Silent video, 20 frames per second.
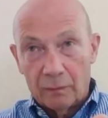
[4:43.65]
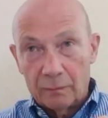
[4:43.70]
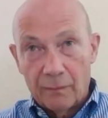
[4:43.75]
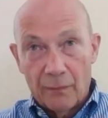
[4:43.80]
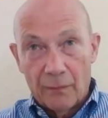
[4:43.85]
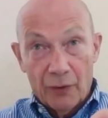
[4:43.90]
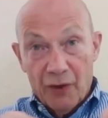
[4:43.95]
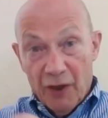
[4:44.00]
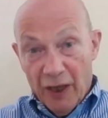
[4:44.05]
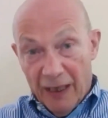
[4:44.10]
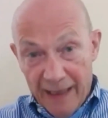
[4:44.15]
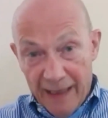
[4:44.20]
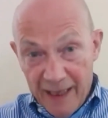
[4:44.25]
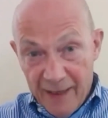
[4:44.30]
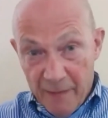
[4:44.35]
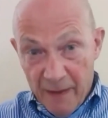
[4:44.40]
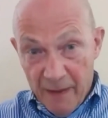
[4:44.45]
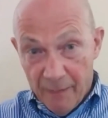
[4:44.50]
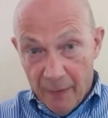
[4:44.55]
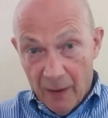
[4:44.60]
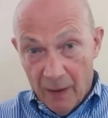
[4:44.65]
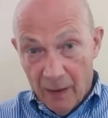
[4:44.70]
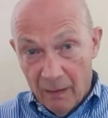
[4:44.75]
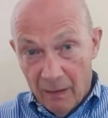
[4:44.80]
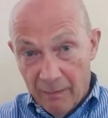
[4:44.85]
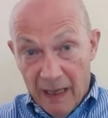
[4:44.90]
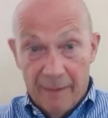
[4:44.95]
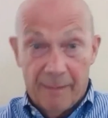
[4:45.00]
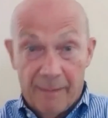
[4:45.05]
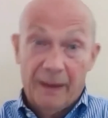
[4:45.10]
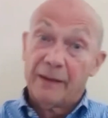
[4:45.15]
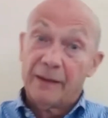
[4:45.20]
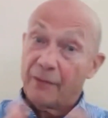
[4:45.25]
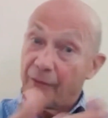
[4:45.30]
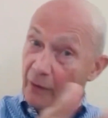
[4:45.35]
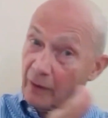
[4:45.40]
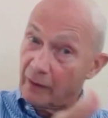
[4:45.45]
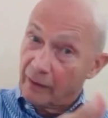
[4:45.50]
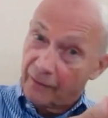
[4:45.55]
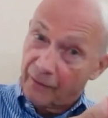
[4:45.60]
the Chinese people may be
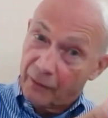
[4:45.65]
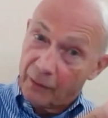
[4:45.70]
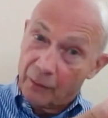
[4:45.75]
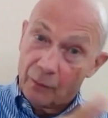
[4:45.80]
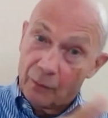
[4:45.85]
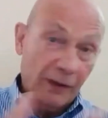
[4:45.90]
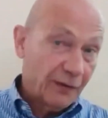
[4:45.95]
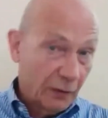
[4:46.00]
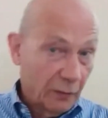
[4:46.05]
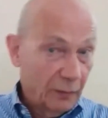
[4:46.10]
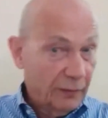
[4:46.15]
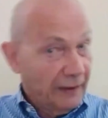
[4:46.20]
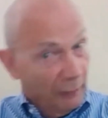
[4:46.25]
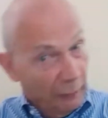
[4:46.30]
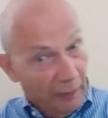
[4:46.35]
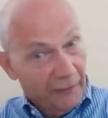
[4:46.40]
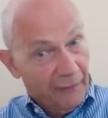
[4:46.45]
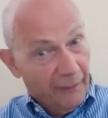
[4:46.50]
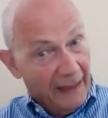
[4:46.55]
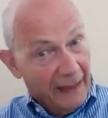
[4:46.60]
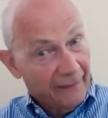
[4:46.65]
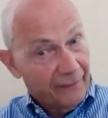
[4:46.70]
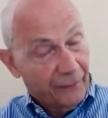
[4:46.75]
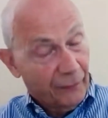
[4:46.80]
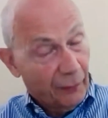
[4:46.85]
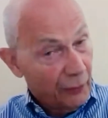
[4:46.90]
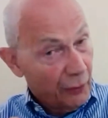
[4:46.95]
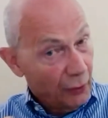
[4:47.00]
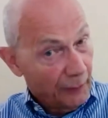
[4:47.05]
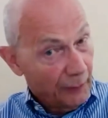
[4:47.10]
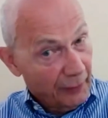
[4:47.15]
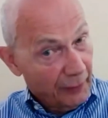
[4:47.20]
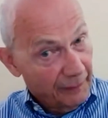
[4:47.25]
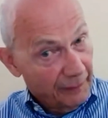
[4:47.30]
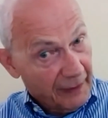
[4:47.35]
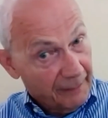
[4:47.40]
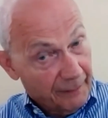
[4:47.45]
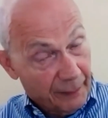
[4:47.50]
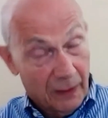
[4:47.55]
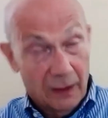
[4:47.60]
different from what's good and what's bad for European
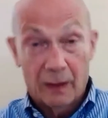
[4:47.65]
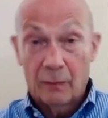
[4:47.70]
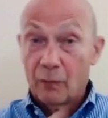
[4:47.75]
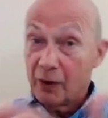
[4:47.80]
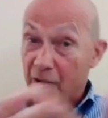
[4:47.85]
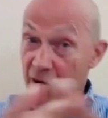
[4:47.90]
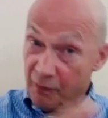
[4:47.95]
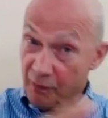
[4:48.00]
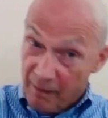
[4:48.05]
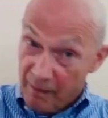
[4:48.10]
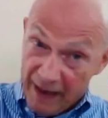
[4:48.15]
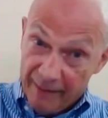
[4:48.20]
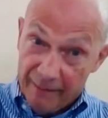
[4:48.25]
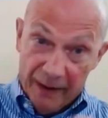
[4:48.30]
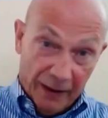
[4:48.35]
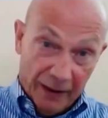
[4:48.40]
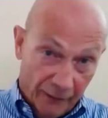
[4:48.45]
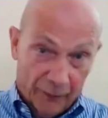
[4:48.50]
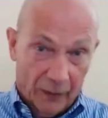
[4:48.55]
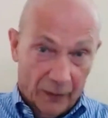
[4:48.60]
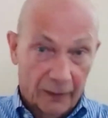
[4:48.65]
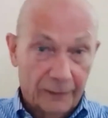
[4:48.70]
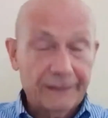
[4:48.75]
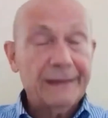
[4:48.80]
people, which may be different